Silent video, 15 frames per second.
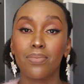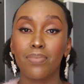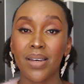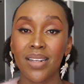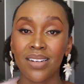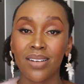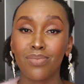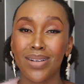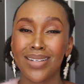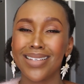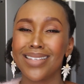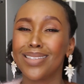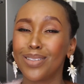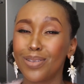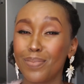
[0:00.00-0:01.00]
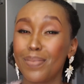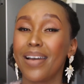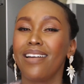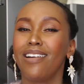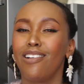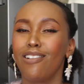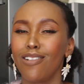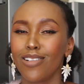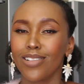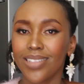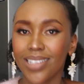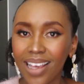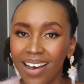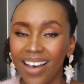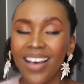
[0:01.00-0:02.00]
banana bread is to my
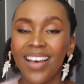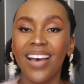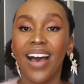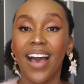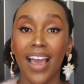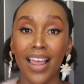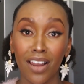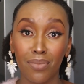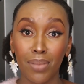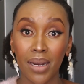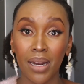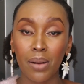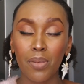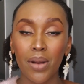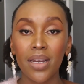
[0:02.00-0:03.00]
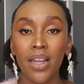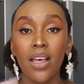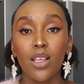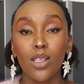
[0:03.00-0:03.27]
heart. I love banana bread.